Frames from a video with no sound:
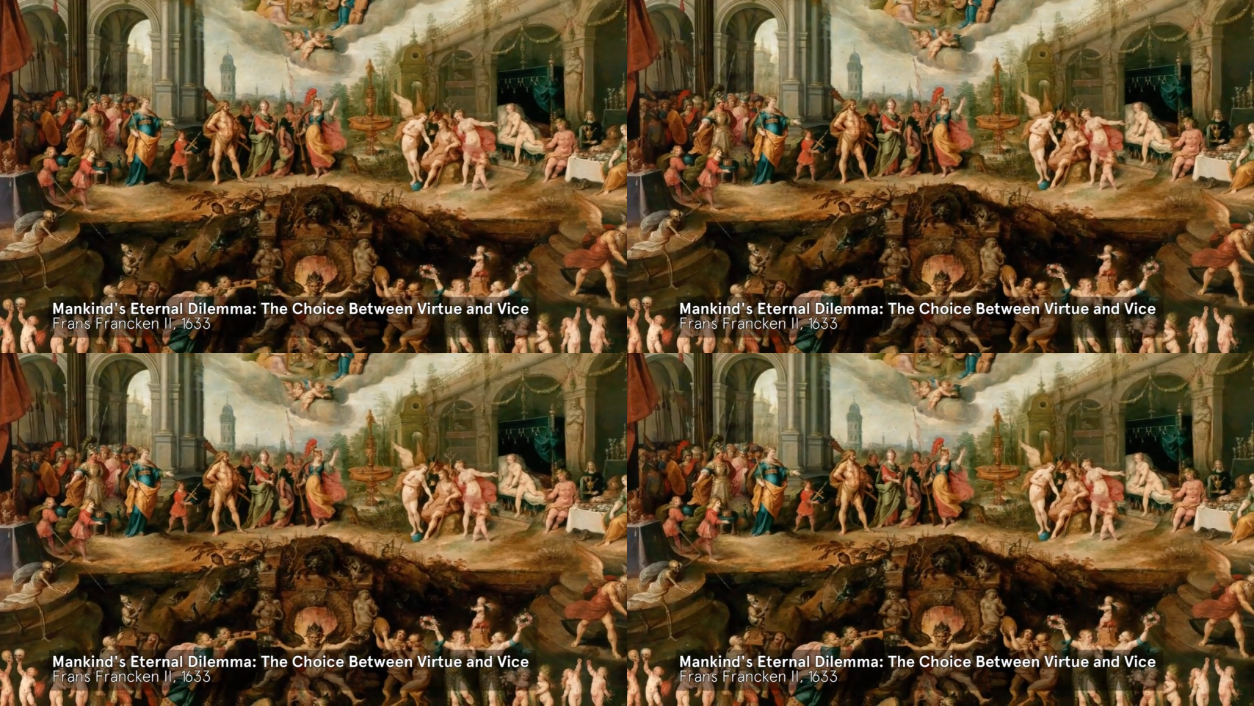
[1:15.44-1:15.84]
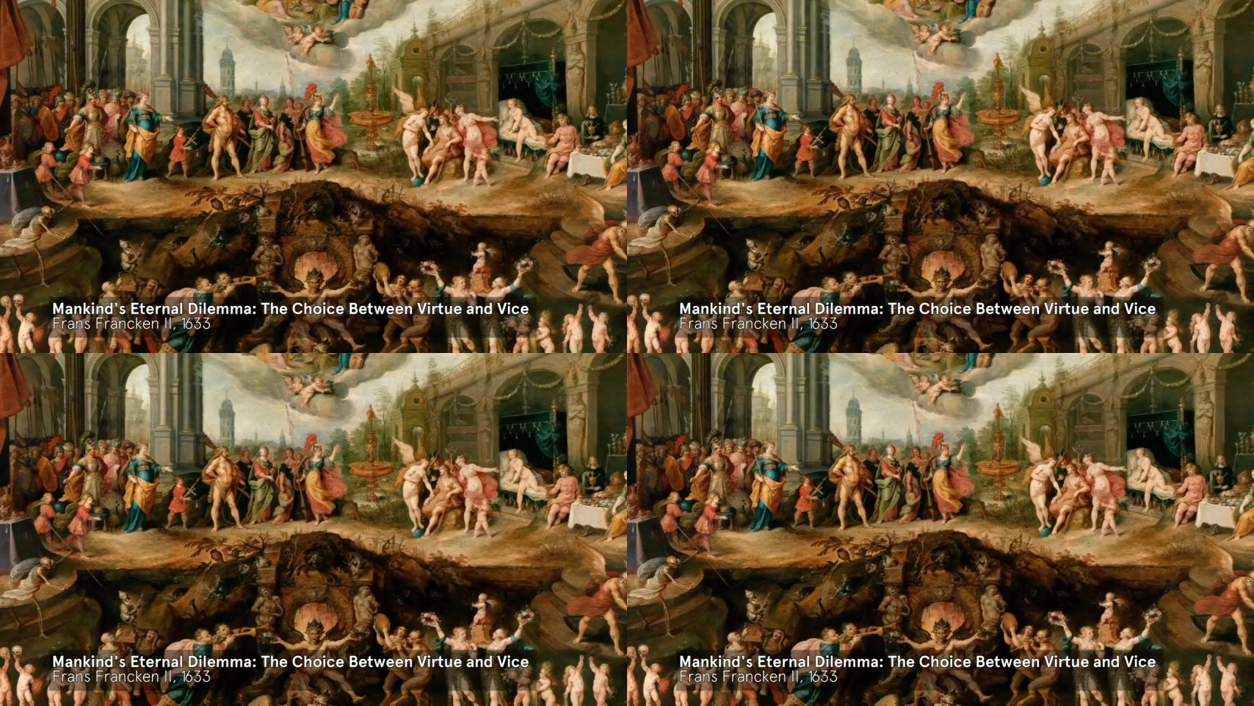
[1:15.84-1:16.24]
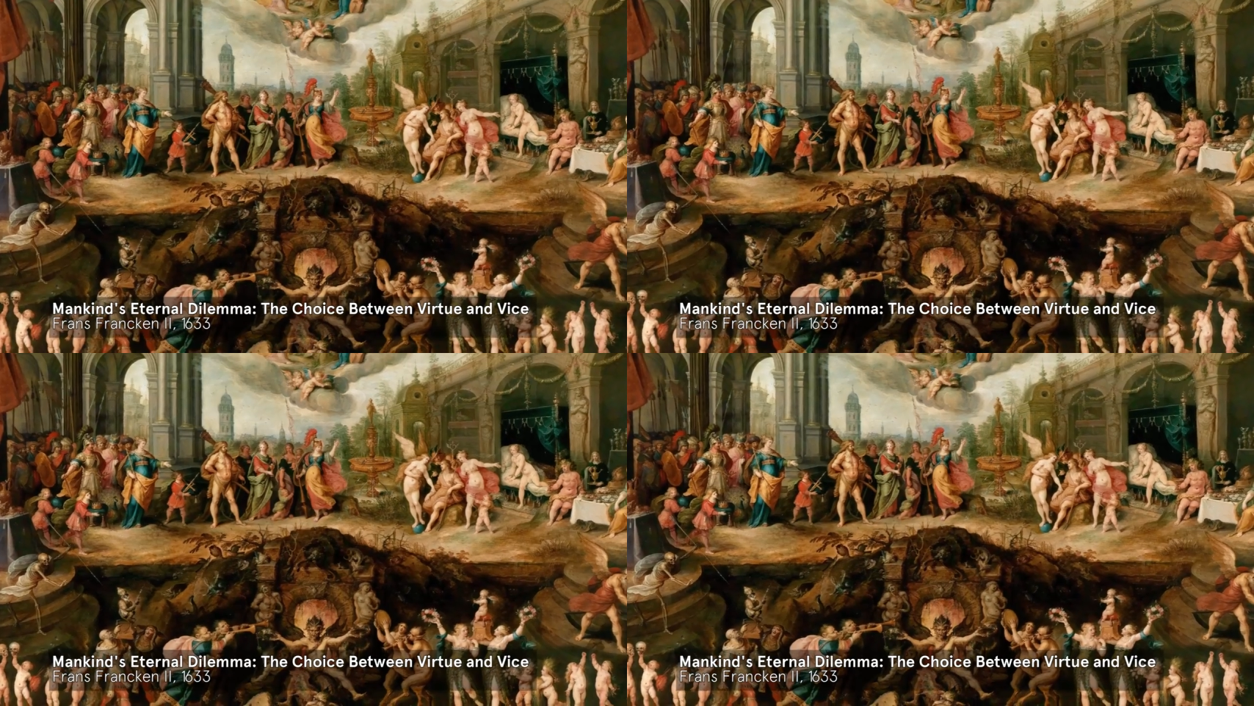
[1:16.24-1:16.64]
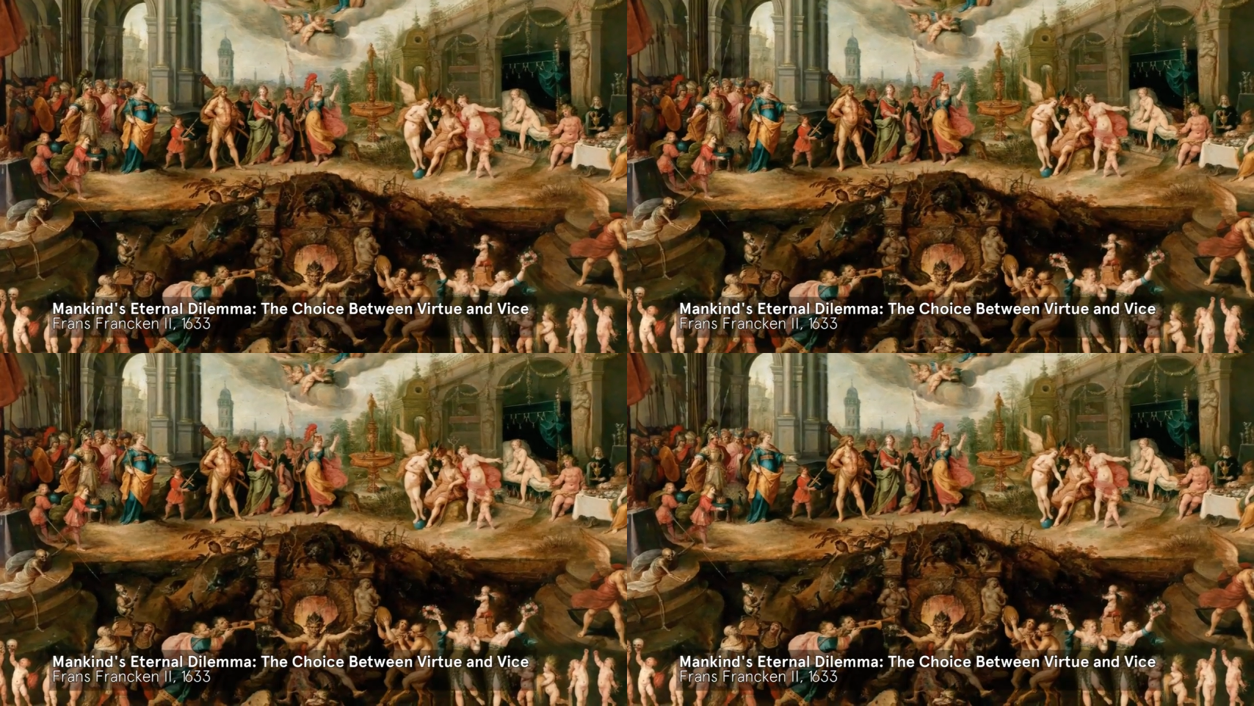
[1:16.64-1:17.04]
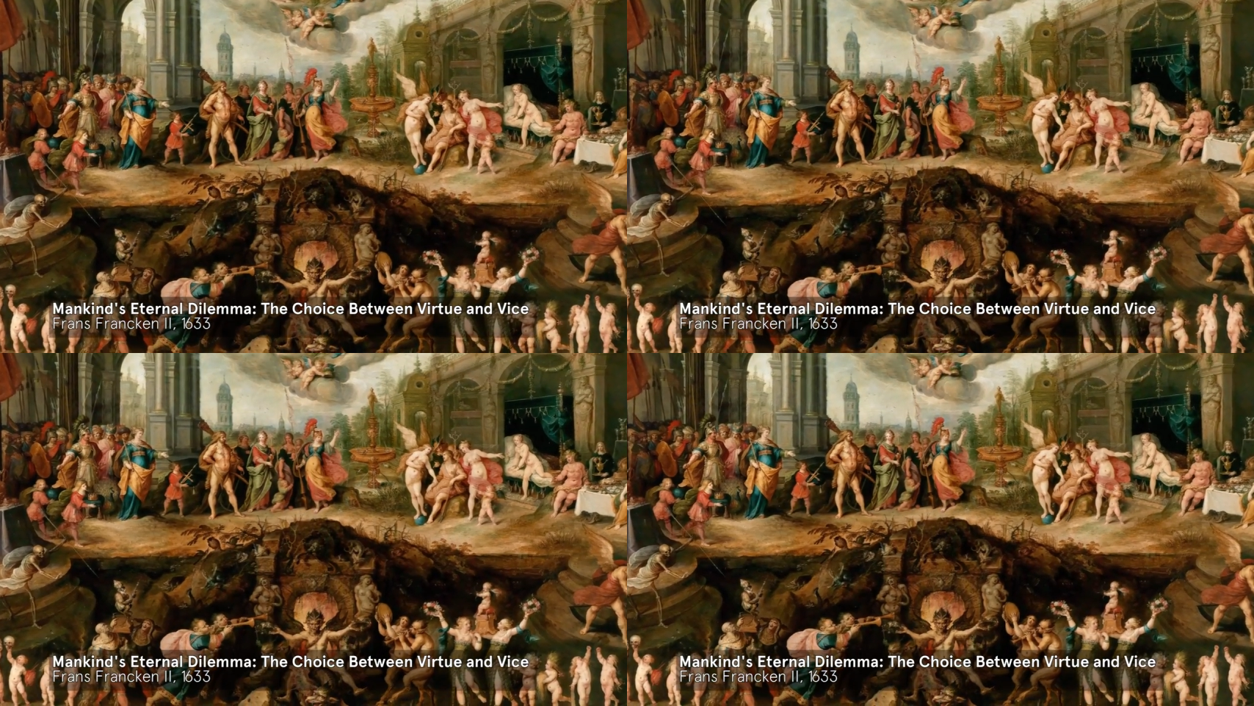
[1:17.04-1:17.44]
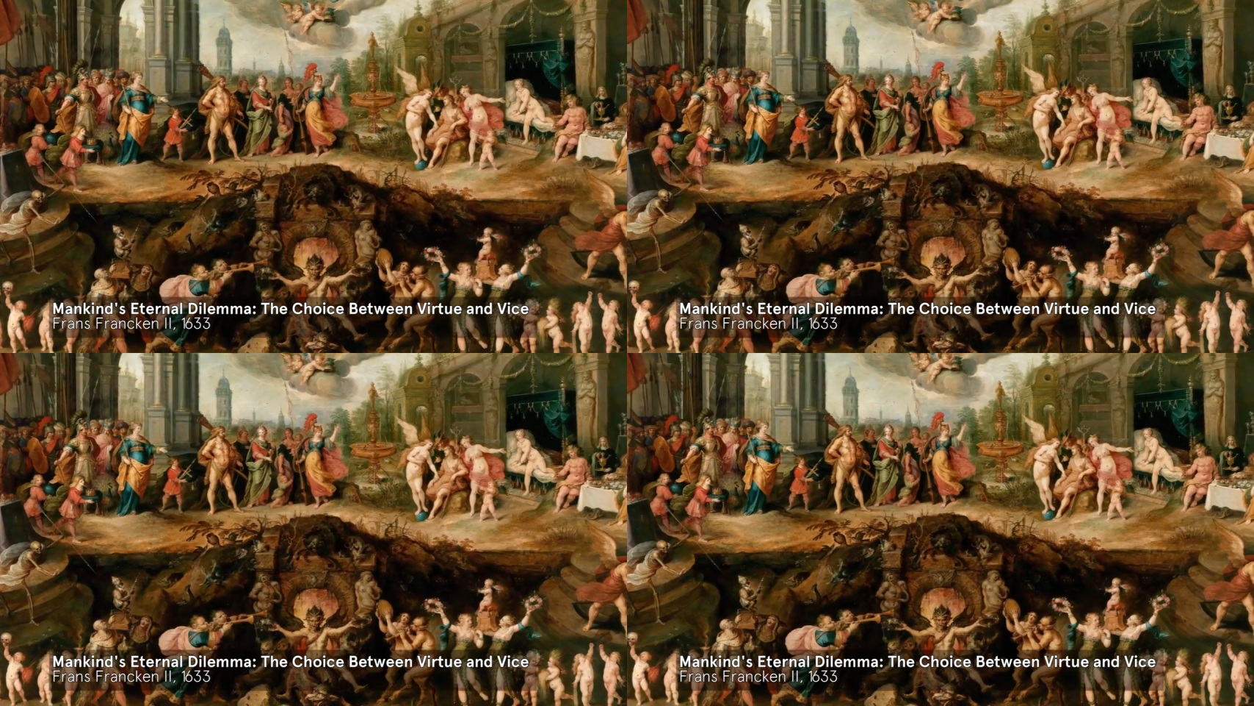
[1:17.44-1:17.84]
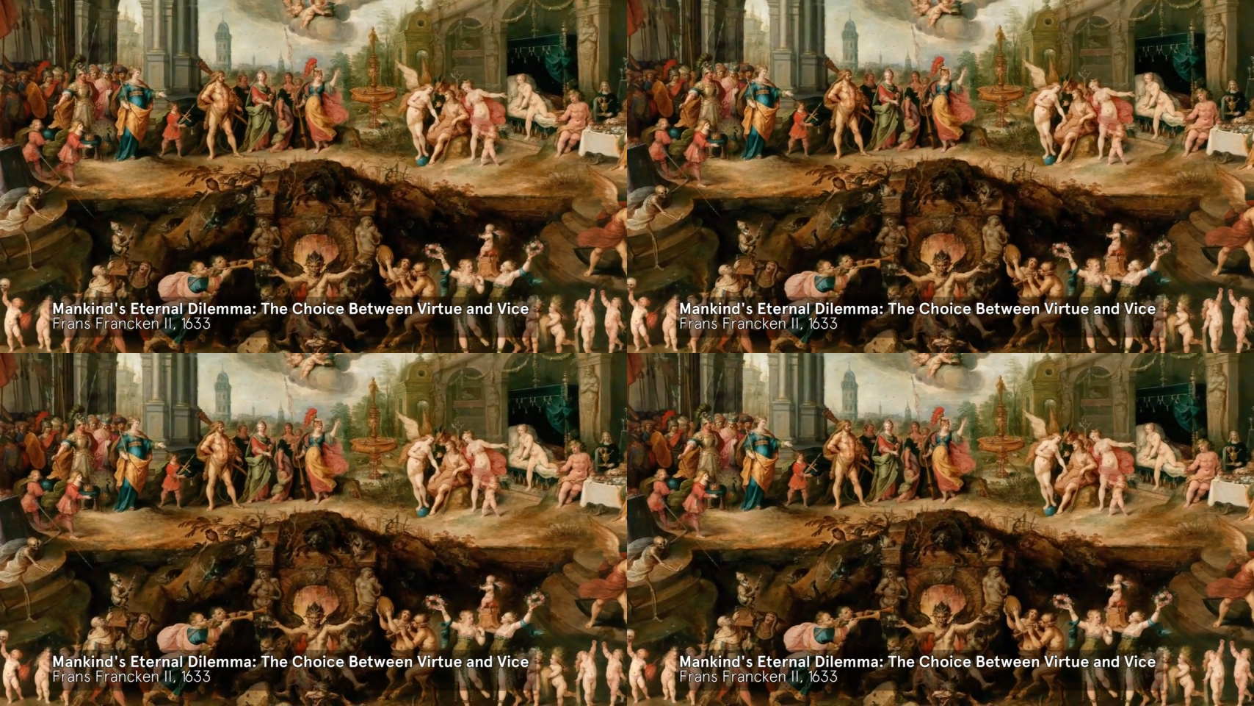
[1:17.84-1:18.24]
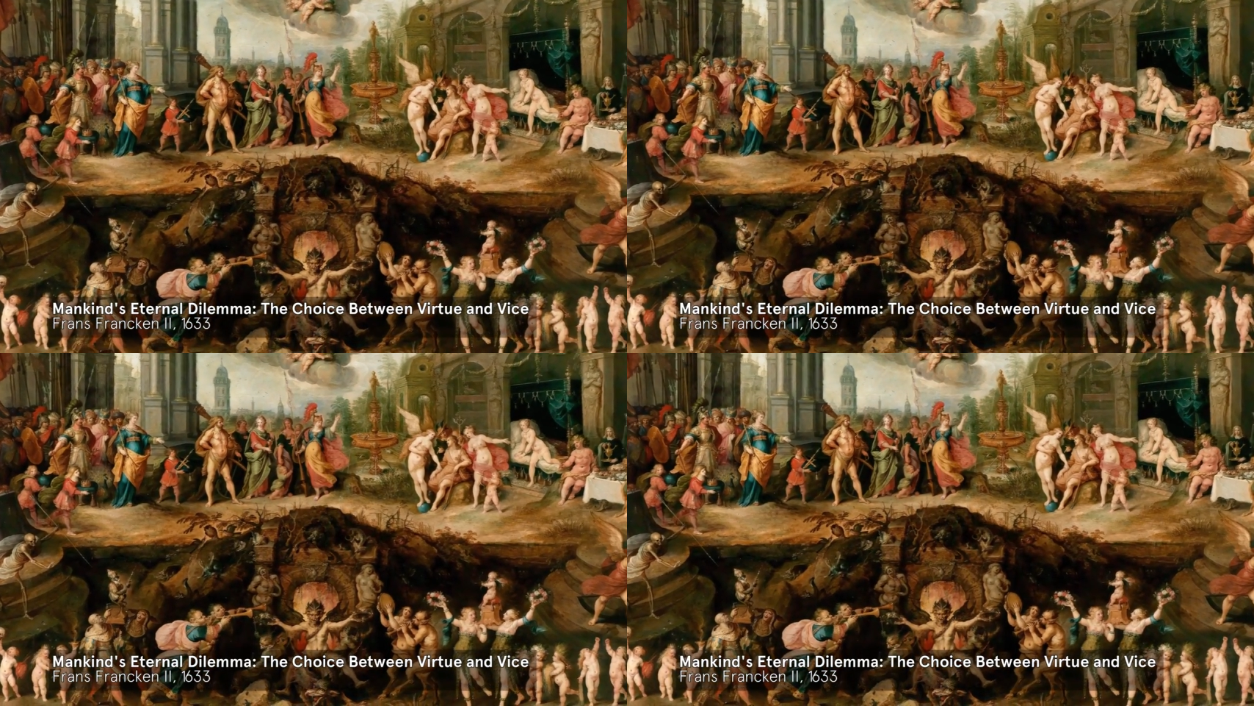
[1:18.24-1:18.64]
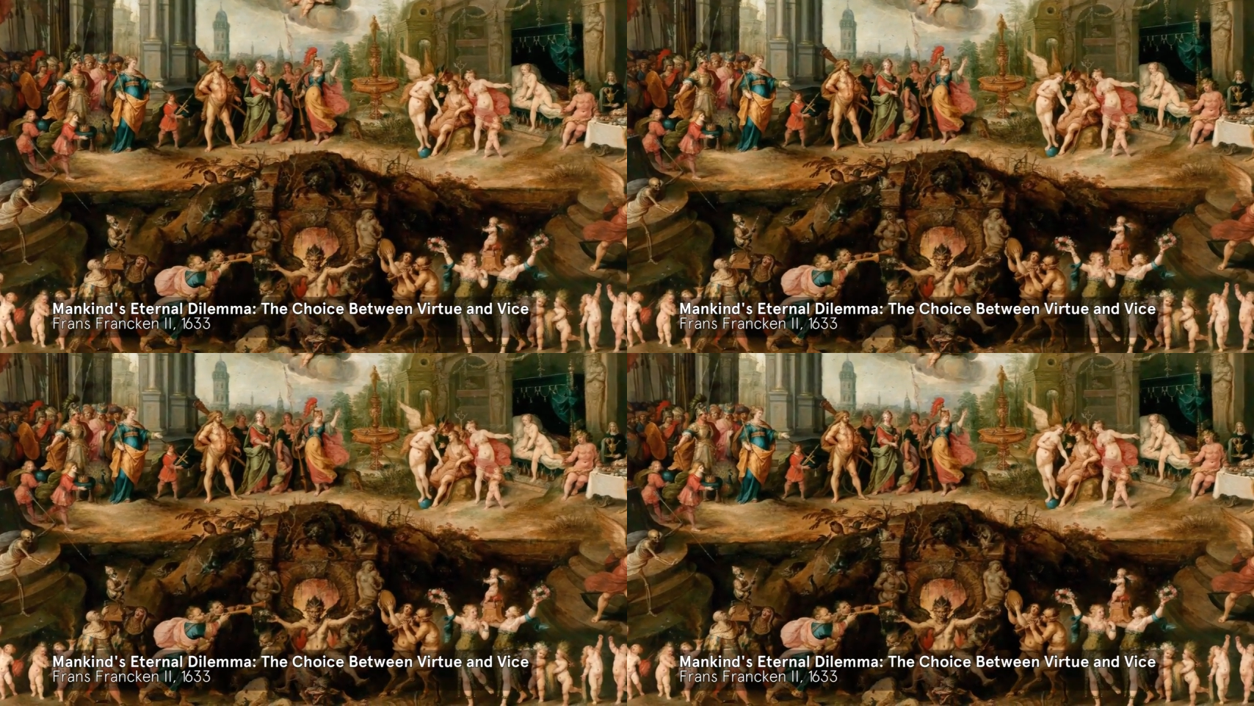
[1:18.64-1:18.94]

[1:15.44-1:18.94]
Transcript: Nobody's mouth can be seen.